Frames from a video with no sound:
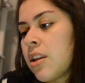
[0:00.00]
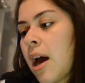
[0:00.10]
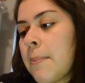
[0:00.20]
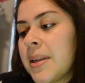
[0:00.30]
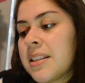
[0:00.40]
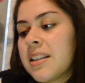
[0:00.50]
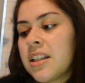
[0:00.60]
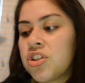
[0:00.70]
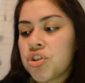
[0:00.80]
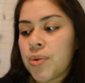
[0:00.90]
I'm
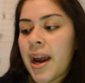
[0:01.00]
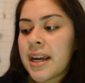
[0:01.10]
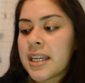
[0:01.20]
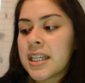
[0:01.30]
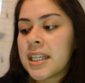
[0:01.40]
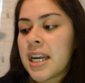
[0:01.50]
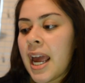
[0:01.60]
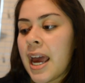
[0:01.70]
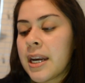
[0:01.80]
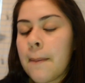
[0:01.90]
missing Dragon,
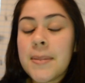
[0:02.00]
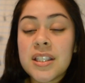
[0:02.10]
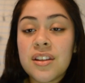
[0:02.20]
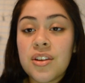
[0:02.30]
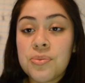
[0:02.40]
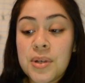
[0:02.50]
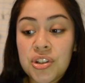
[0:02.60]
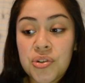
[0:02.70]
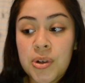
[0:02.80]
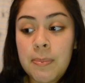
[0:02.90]
and I'm missing the
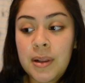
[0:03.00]
Mystery